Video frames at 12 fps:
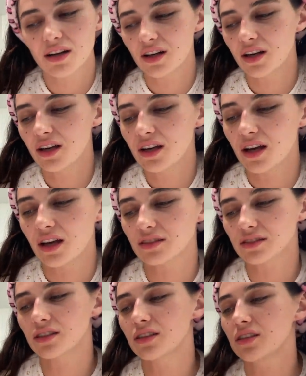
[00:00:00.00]
It has
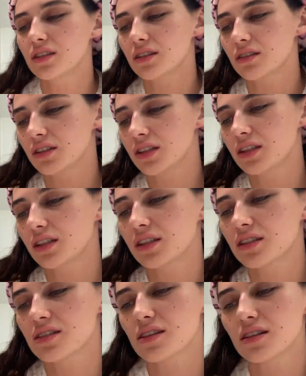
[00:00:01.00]
good
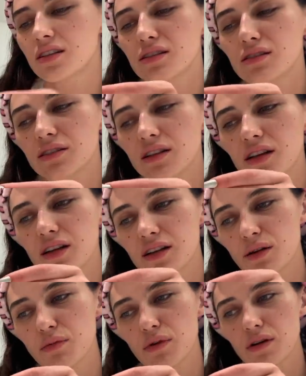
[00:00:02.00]
ingredients that don't clog the
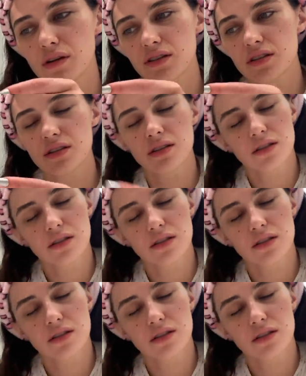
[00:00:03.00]
pores.